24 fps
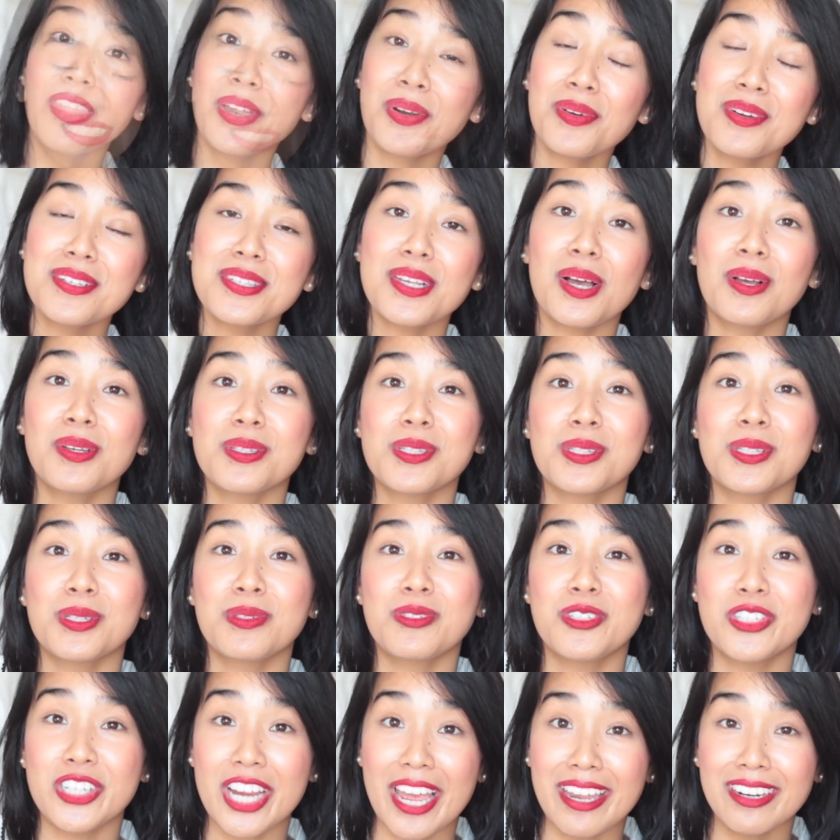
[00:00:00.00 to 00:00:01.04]
There was also
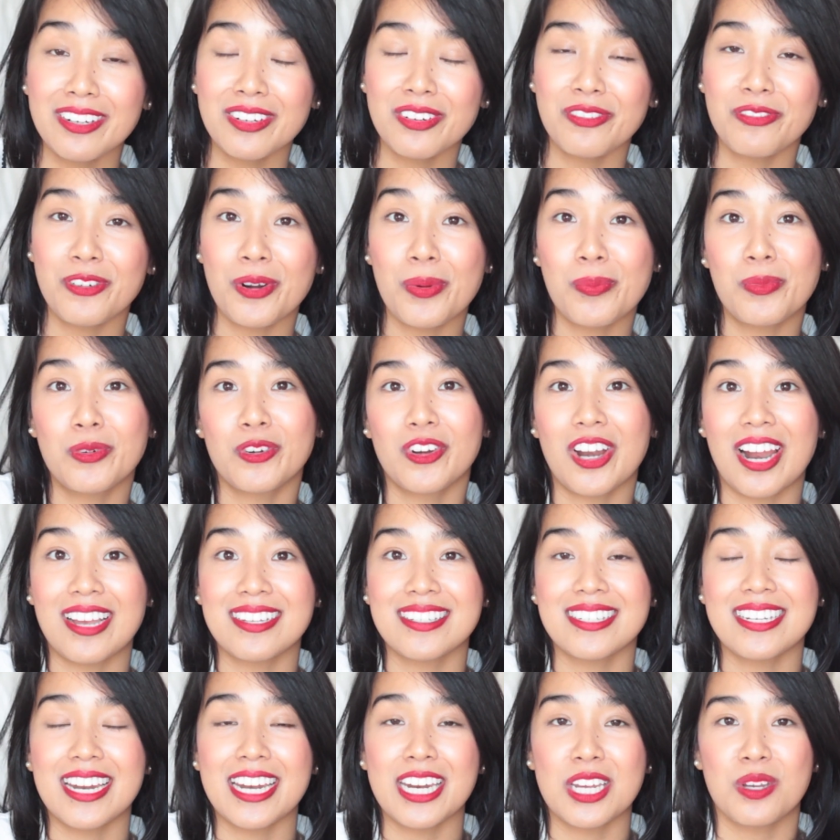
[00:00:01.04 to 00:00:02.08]
Jen from
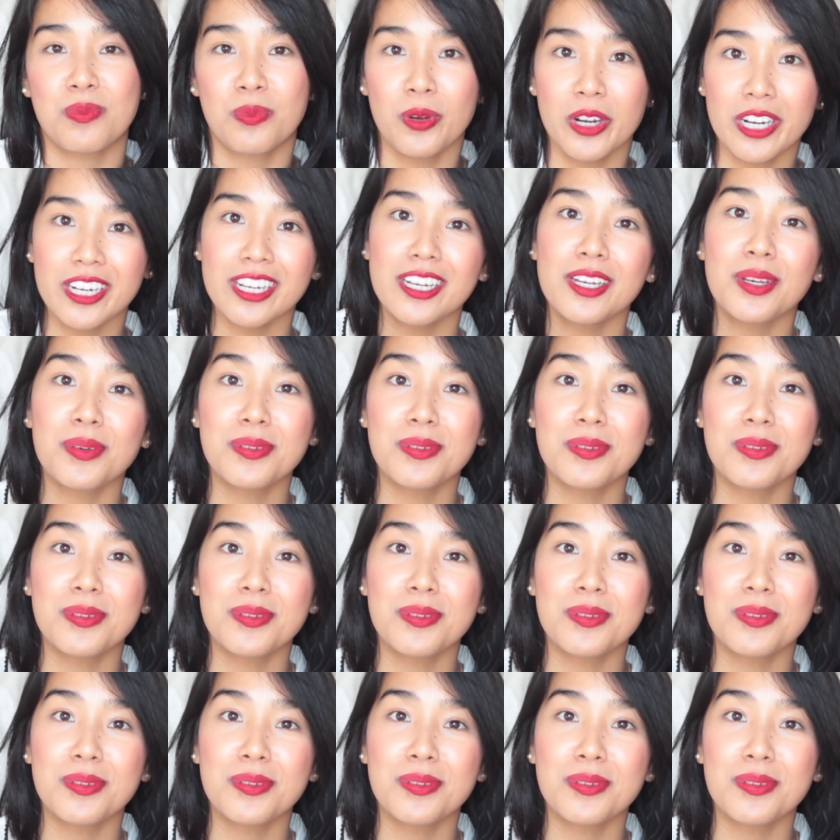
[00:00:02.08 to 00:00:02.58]
Procrastinating Pretty,